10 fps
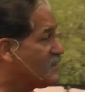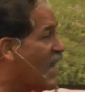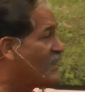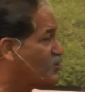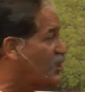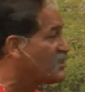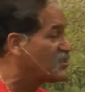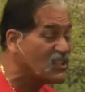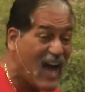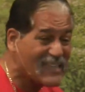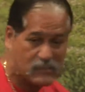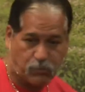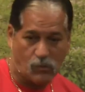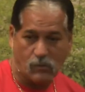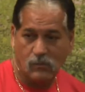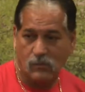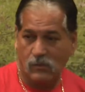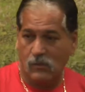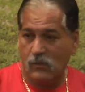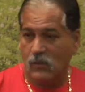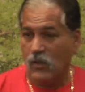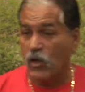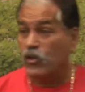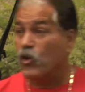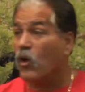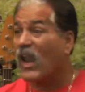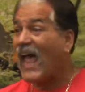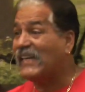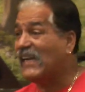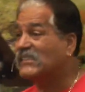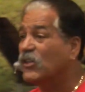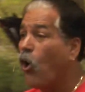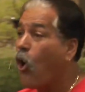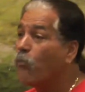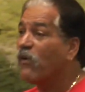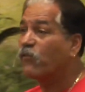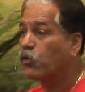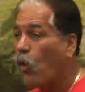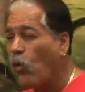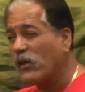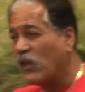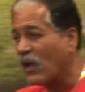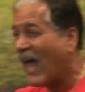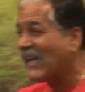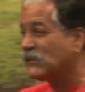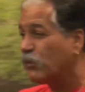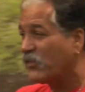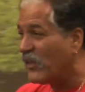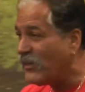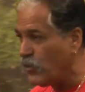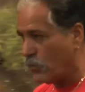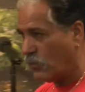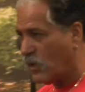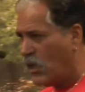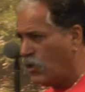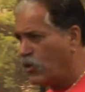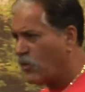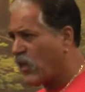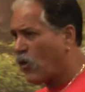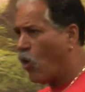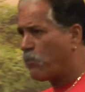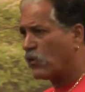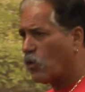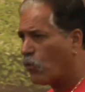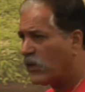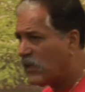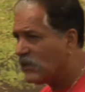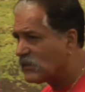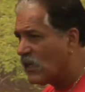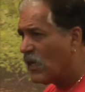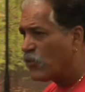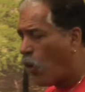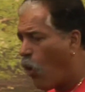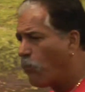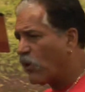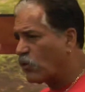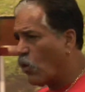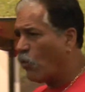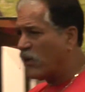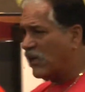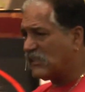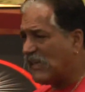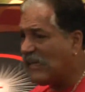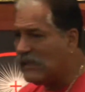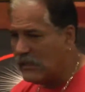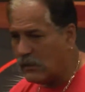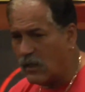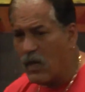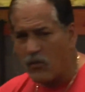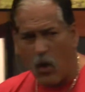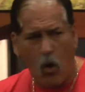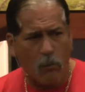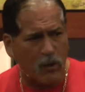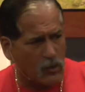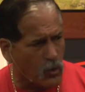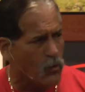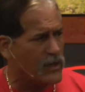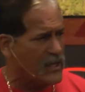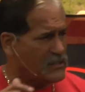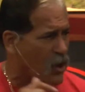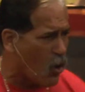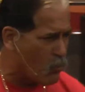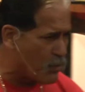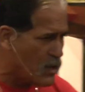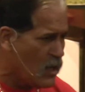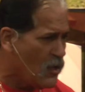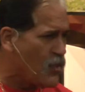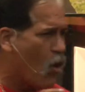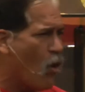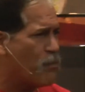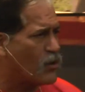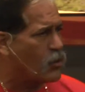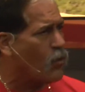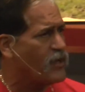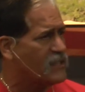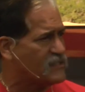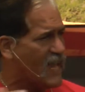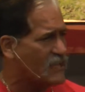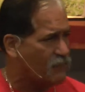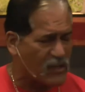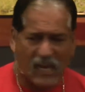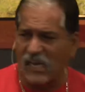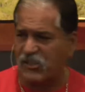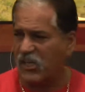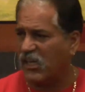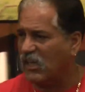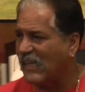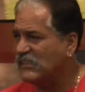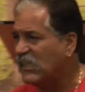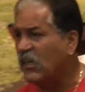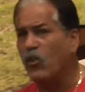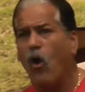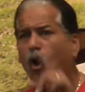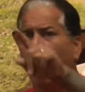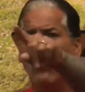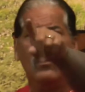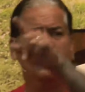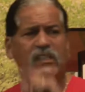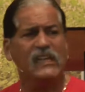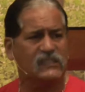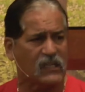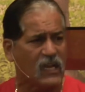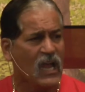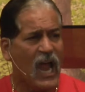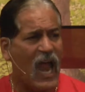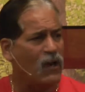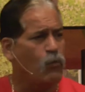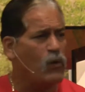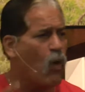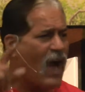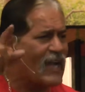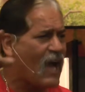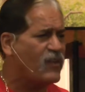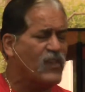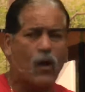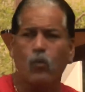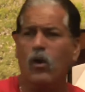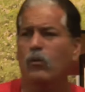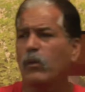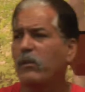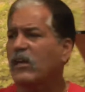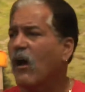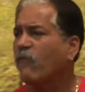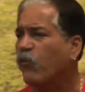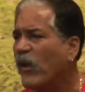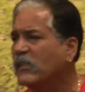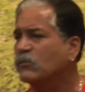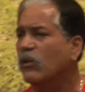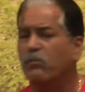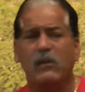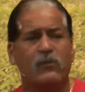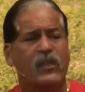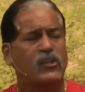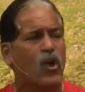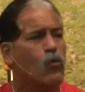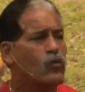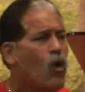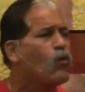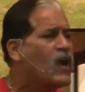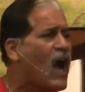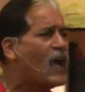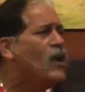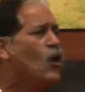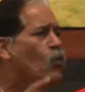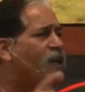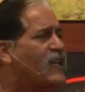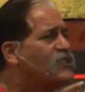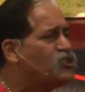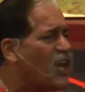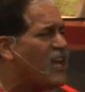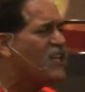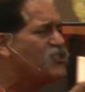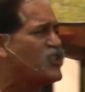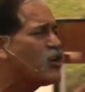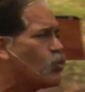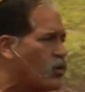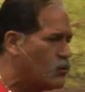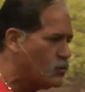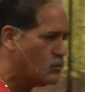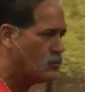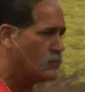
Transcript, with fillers: not just the gospel. Your light is the hope of glory that lies within you. You know what that hope of glory is? The hope of glory is healing. The hope of glory is hope. The hope of glory is sanctification and cleansing, and the whole world needs it. And if we walk out in that world, we become friends with people that don't know God. We can change their world.